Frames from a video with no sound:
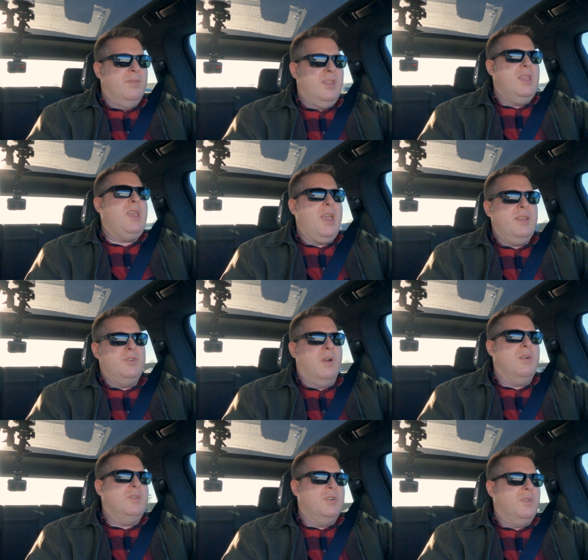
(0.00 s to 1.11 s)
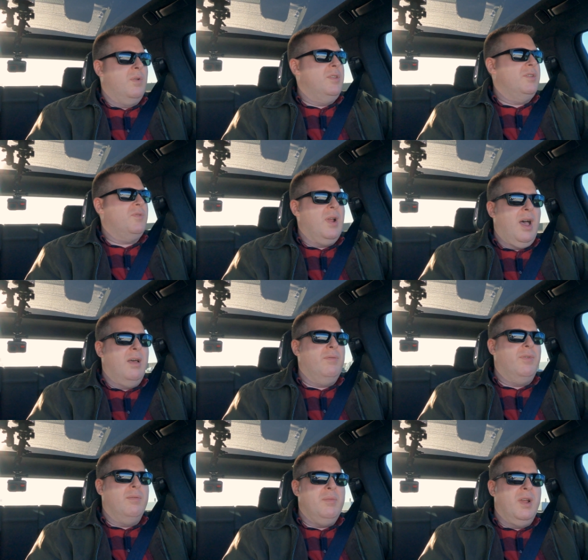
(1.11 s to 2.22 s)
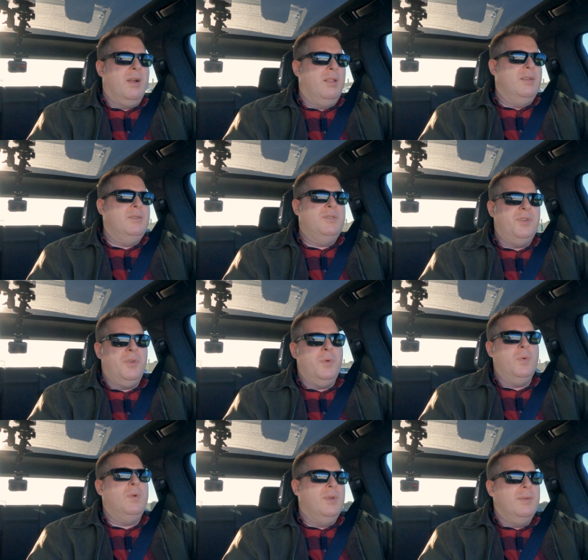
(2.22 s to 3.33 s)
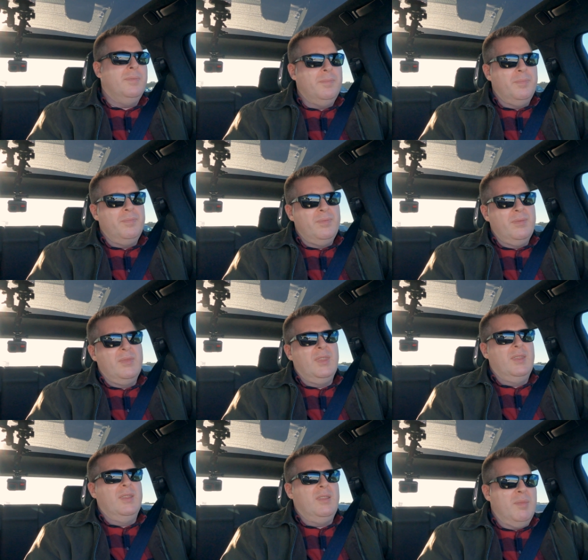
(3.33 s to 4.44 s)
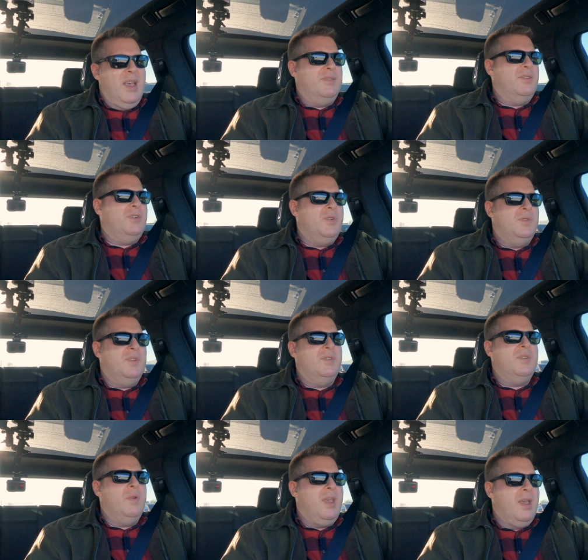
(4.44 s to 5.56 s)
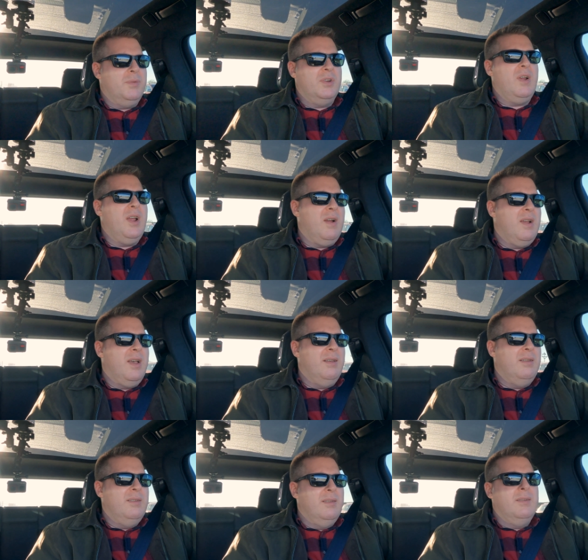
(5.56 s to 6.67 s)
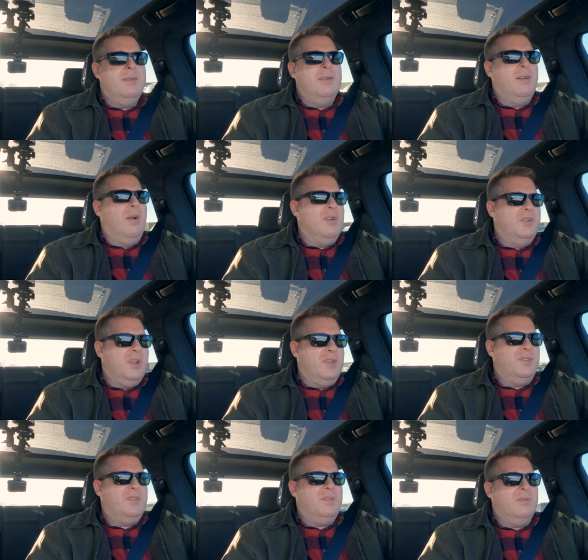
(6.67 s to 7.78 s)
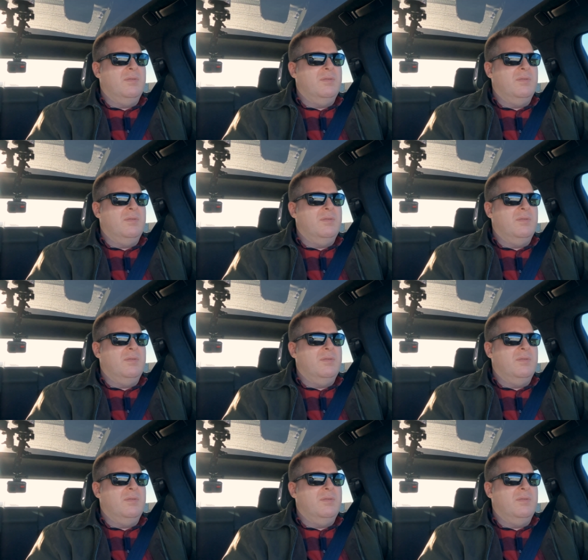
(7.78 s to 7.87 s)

the EA chargers on this route from Maryland to the Massachusetts, New Hampshire area are just